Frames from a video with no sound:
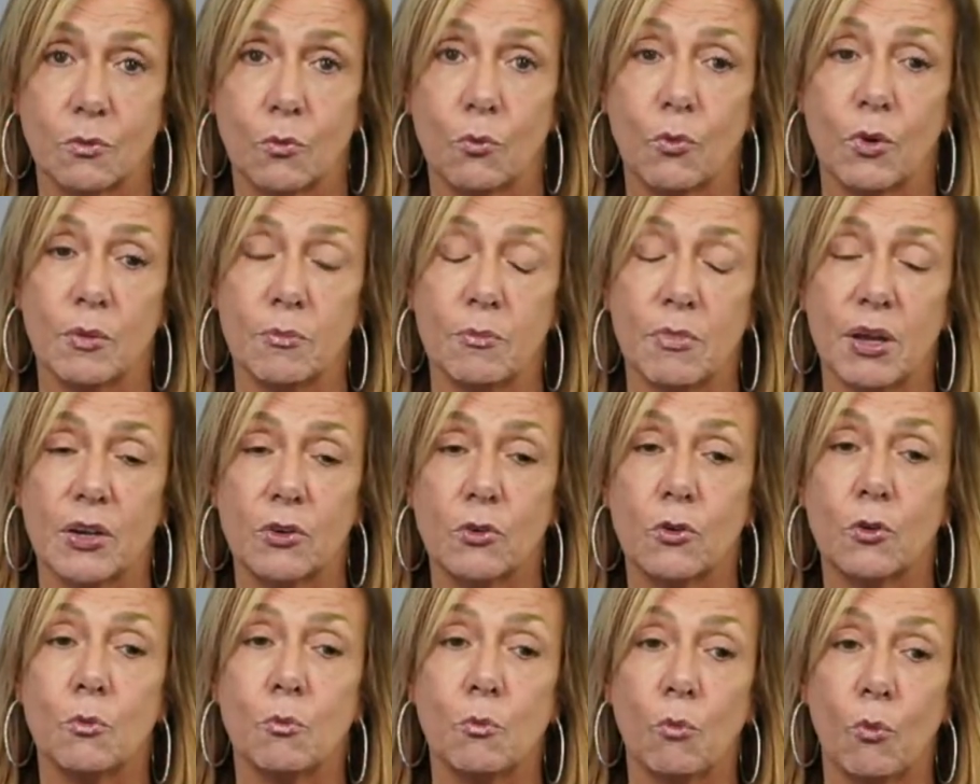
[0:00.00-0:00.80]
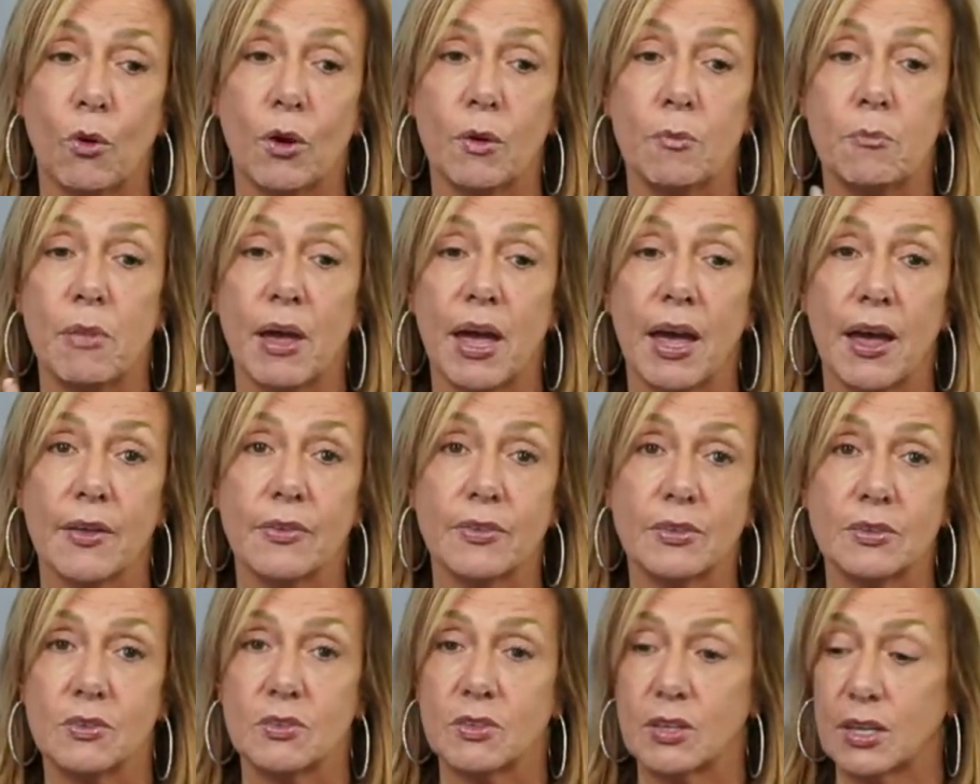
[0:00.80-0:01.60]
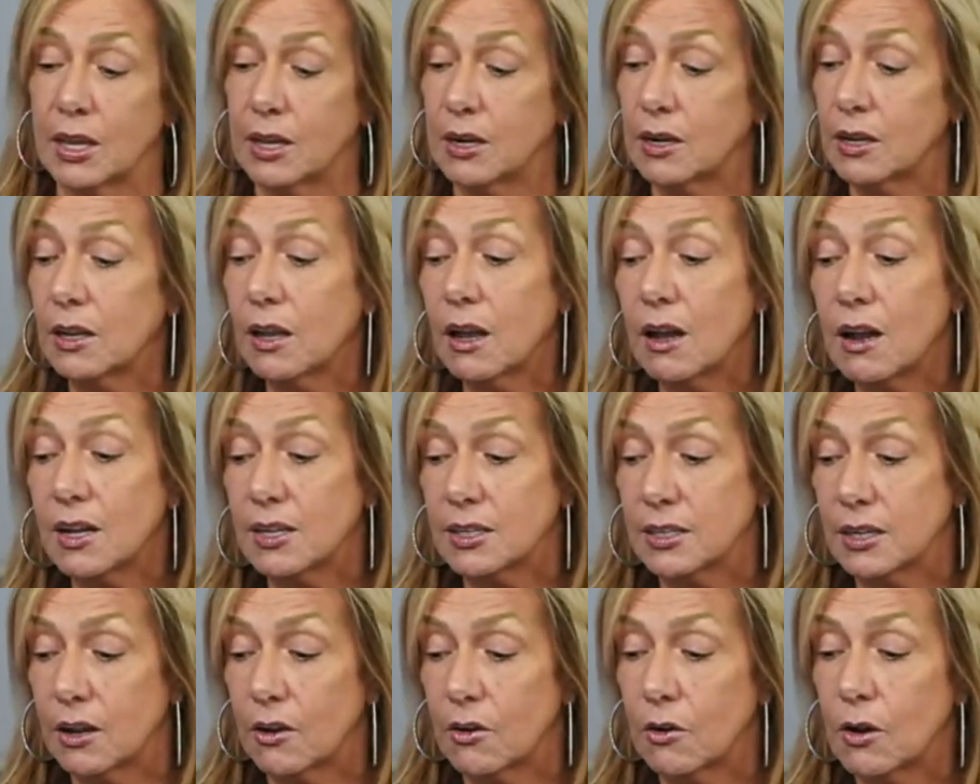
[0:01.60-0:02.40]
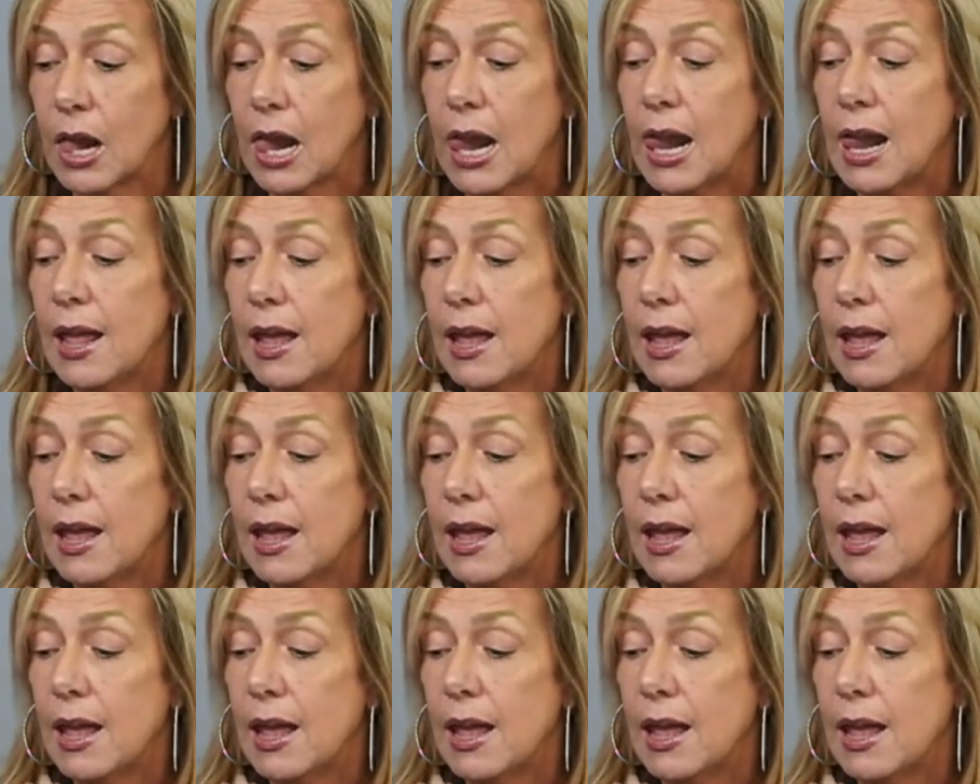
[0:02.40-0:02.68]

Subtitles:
1-bedroom, 1-bath Sienna condo.